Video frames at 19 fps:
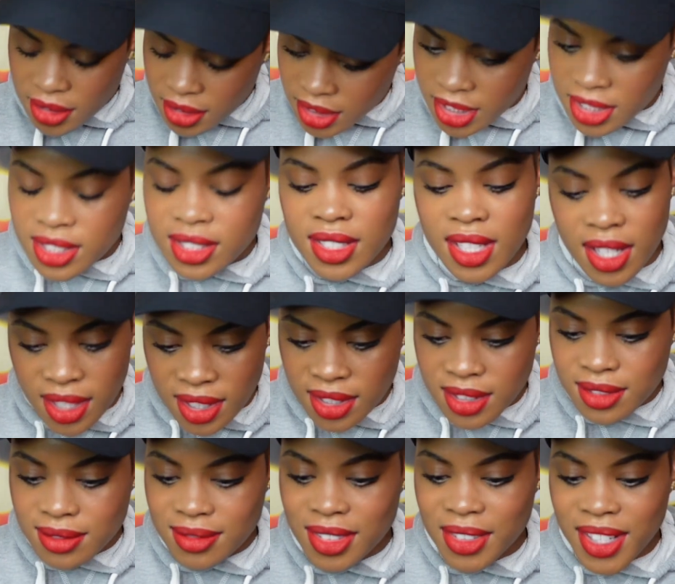Just saying.
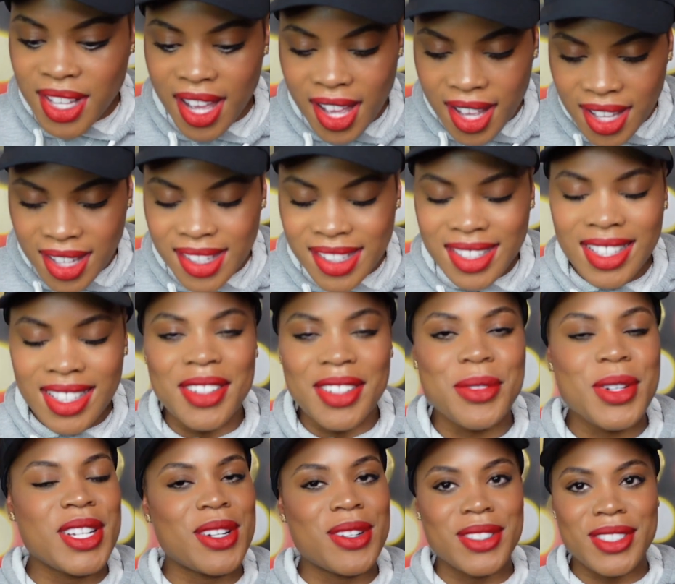Okay?
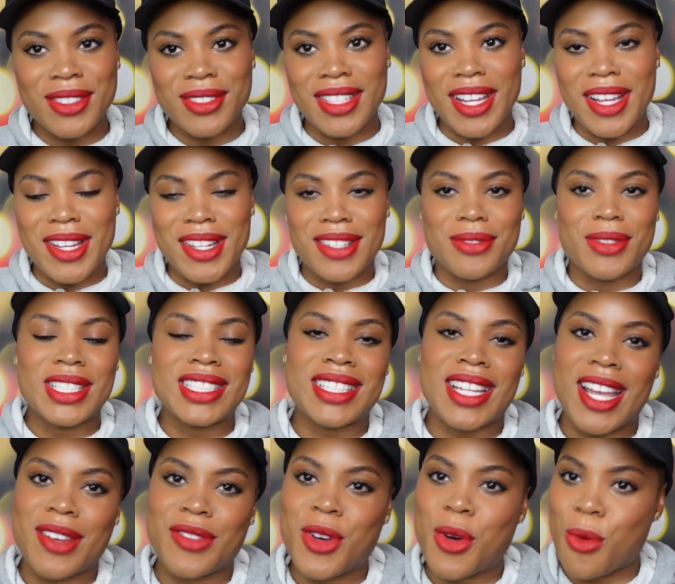we don't do that. We
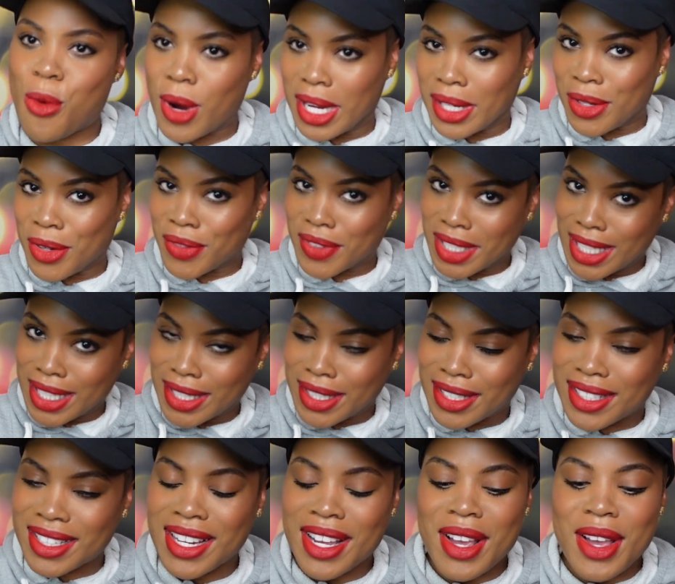save coin over
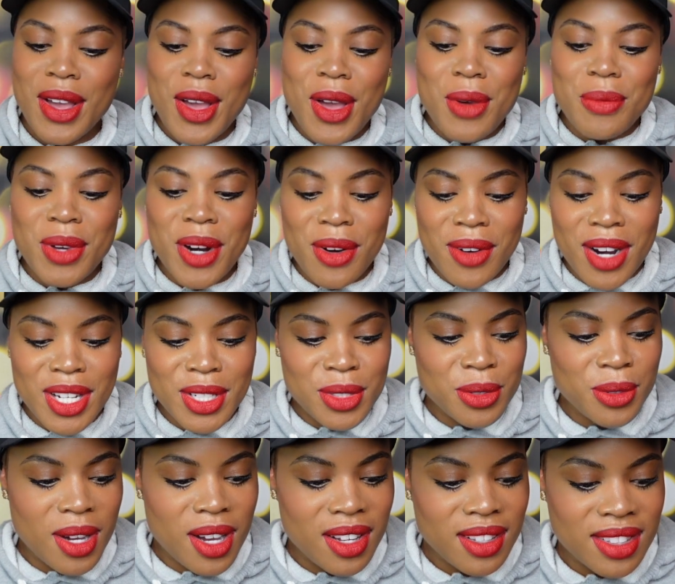here. But all right,
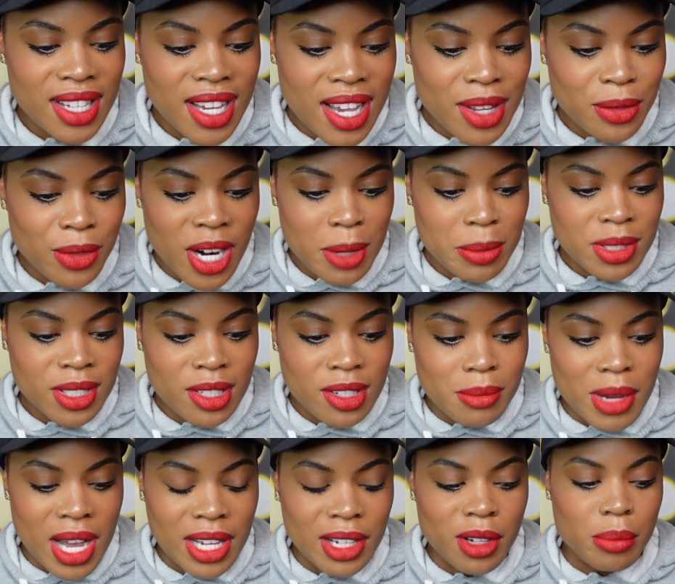you all, that wraps up
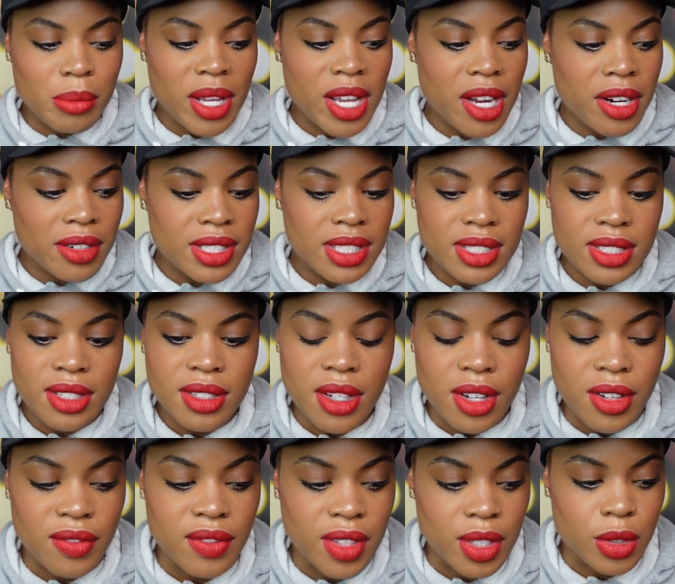my comparison
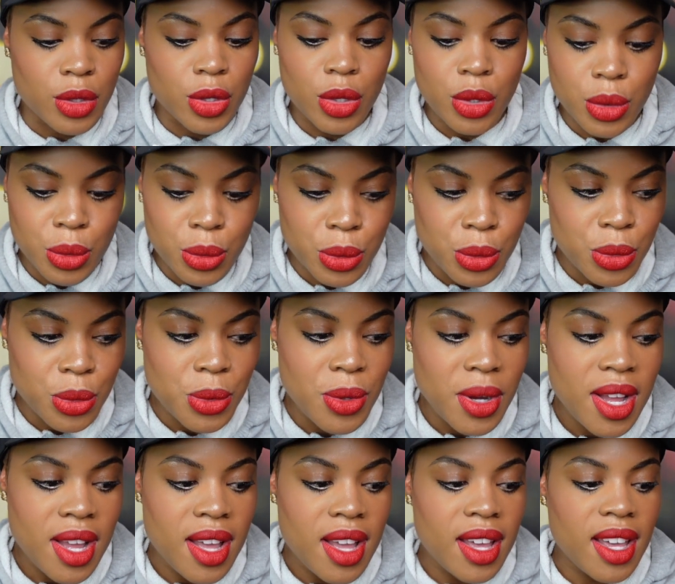of the two.
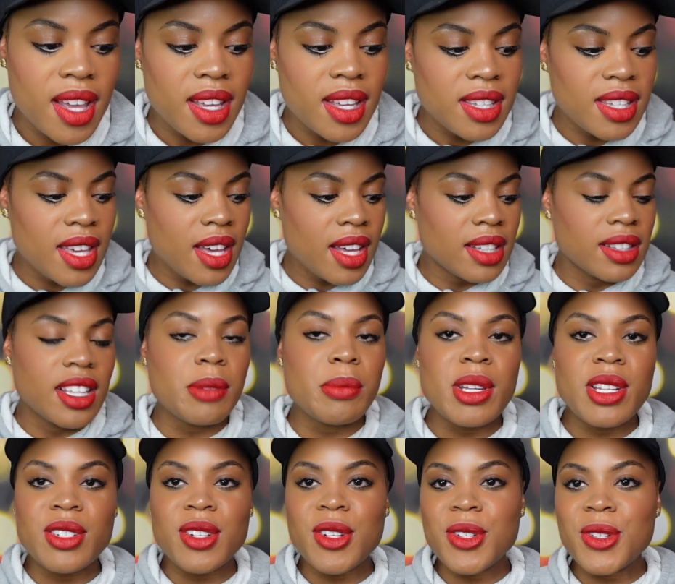And yeah, let
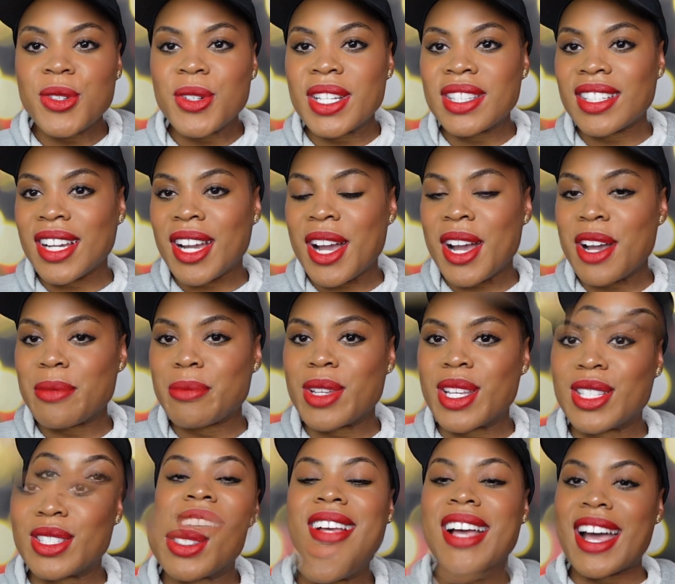me know in the
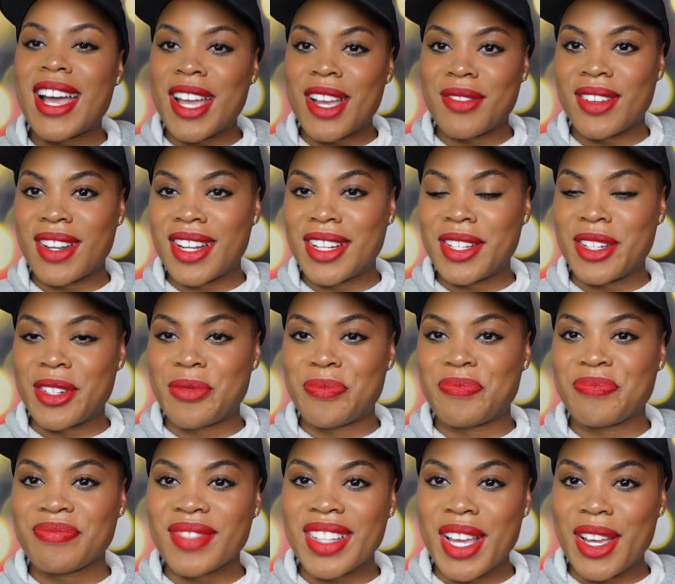comments. I have an idea
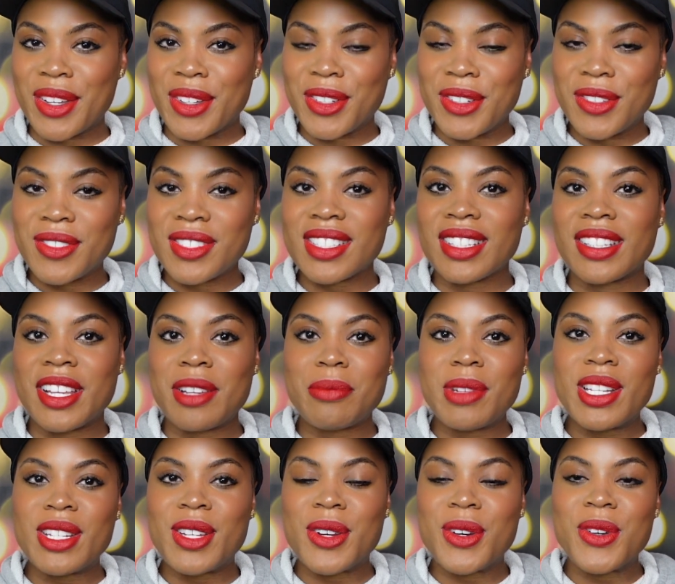elves let
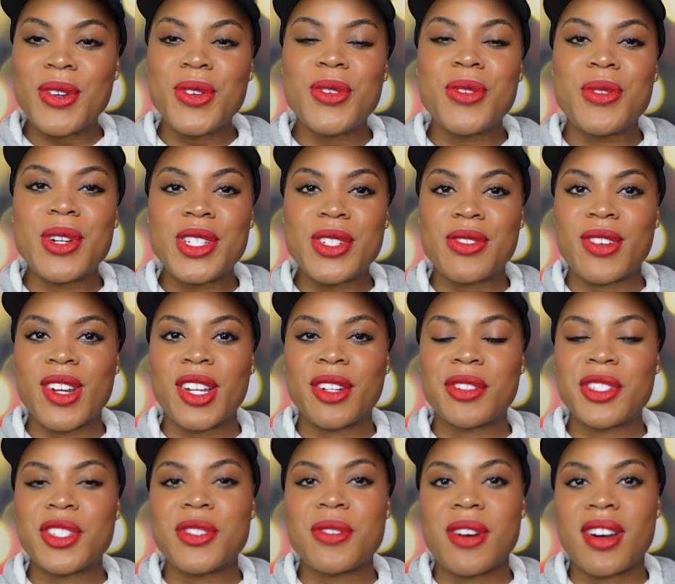me know which
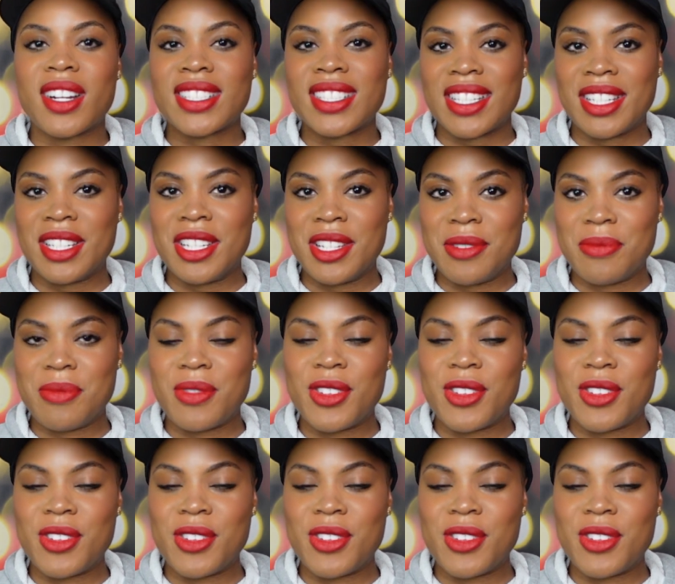fragrance you are team